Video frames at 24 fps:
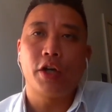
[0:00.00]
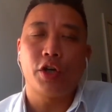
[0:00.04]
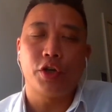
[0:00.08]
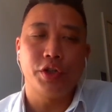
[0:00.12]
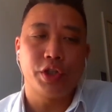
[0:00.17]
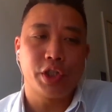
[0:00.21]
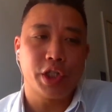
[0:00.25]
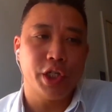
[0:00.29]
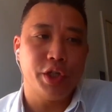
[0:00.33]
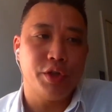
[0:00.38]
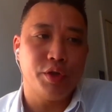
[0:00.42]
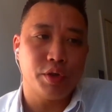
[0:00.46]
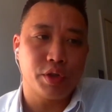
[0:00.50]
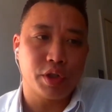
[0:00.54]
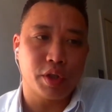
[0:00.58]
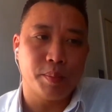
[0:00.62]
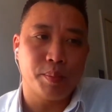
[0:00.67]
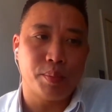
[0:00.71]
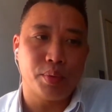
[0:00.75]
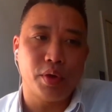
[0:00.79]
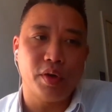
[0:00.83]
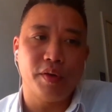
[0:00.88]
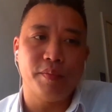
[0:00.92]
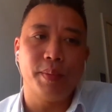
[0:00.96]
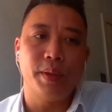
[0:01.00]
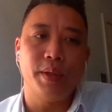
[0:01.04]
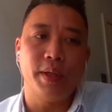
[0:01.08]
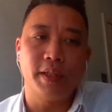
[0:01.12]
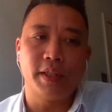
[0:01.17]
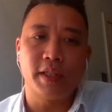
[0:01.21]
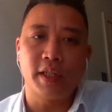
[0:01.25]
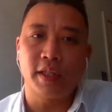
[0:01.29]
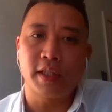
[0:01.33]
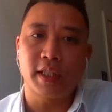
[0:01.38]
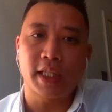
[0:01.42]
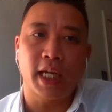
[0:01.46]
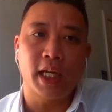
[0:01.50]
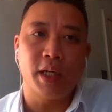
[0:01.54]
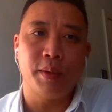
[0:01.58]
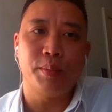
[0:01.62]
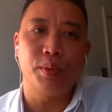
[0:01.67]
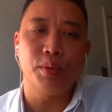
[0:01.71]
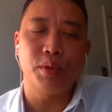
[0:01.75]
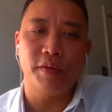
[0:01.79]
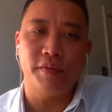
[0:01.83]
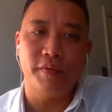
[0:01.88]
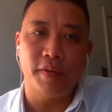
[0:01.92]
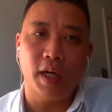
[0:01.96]
continuous improvement in
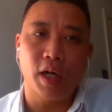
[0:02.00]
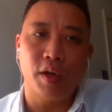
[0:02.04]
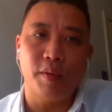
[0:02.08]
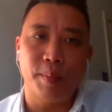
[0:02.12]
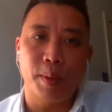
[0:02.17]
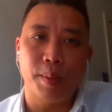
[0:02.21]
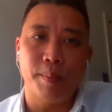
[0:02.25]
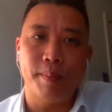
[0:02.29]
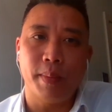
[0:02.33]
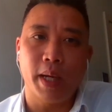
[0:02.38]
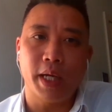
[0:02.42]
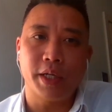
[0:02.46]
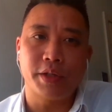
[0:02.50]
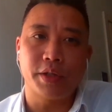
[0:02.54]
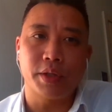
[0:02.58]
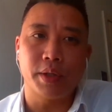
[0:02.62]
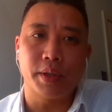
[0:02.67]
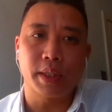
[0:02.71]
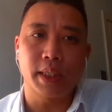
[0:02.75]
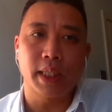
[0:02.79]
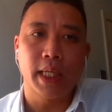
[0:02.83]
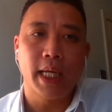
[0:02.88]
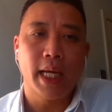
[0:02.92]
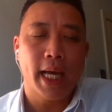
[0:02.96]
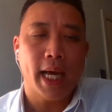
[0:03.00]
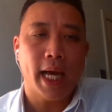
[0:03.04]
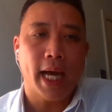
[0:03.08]
sustainable development measures.